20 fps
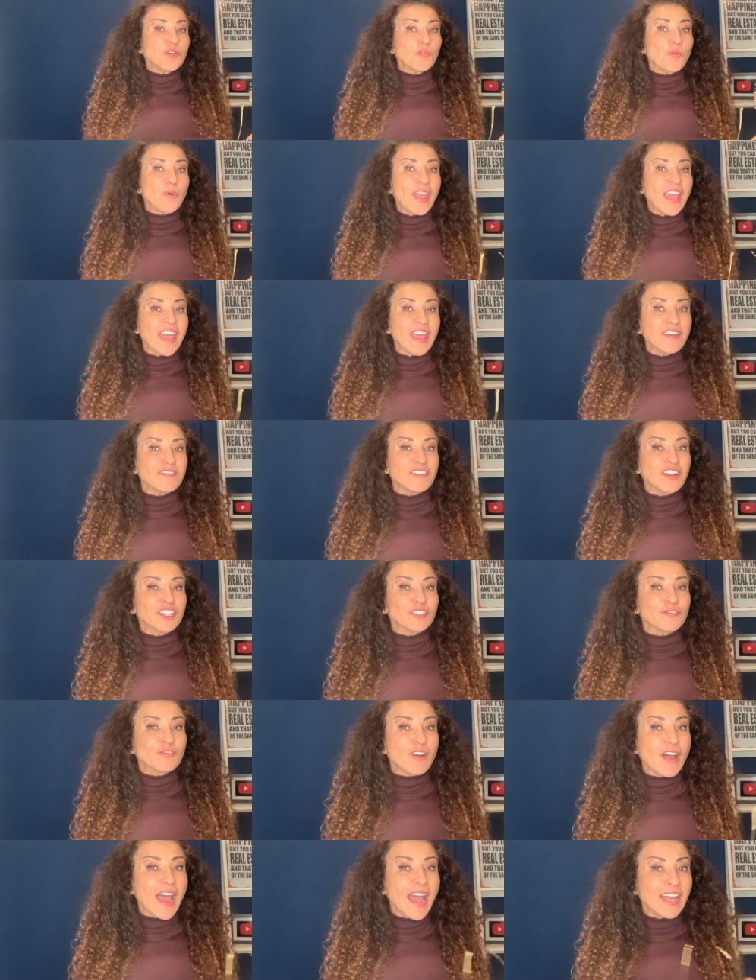the wave
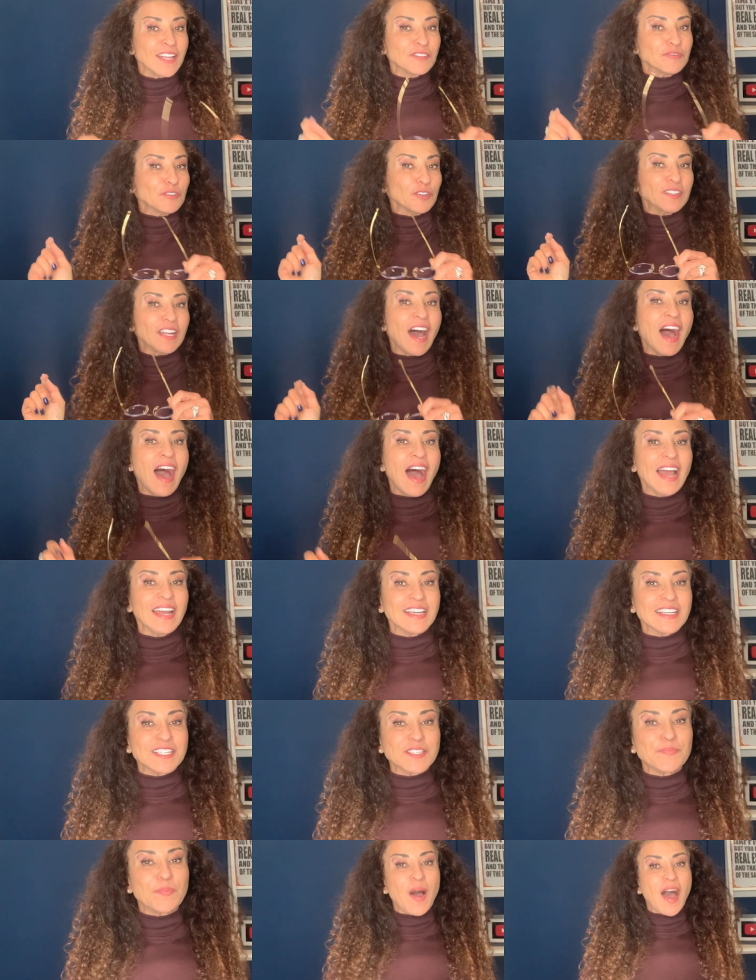and ride for the
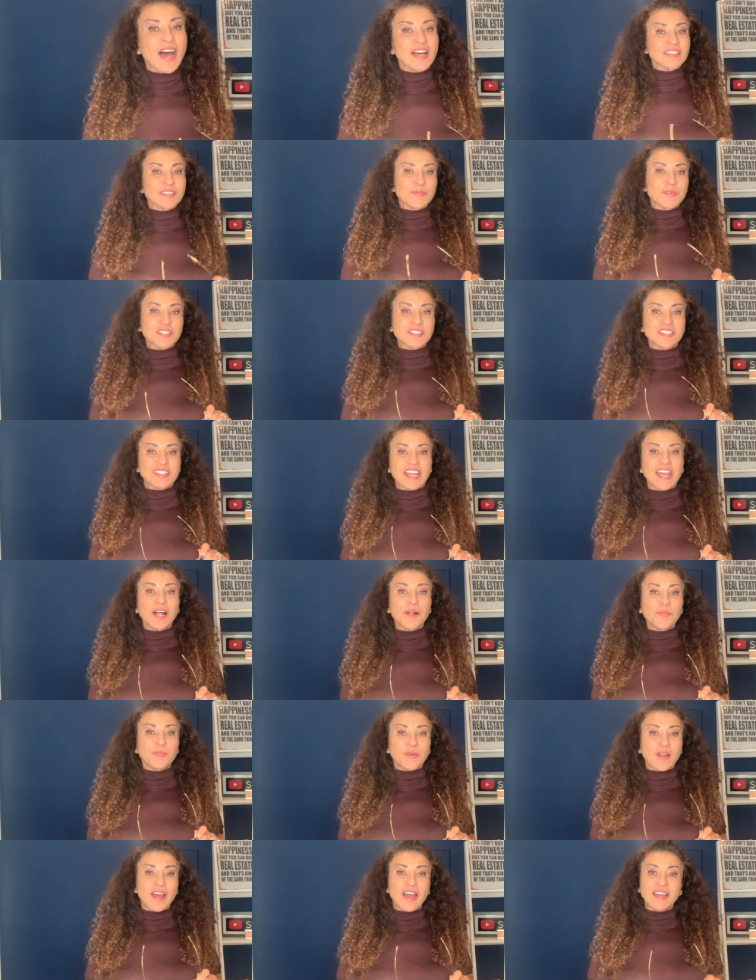highest possible sale
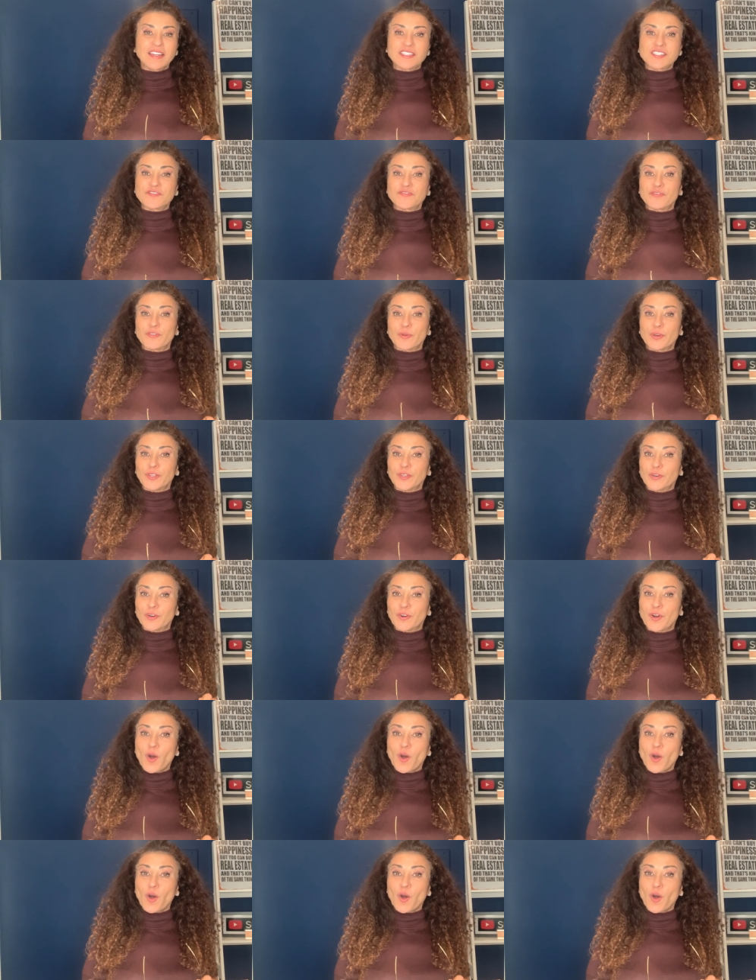price for your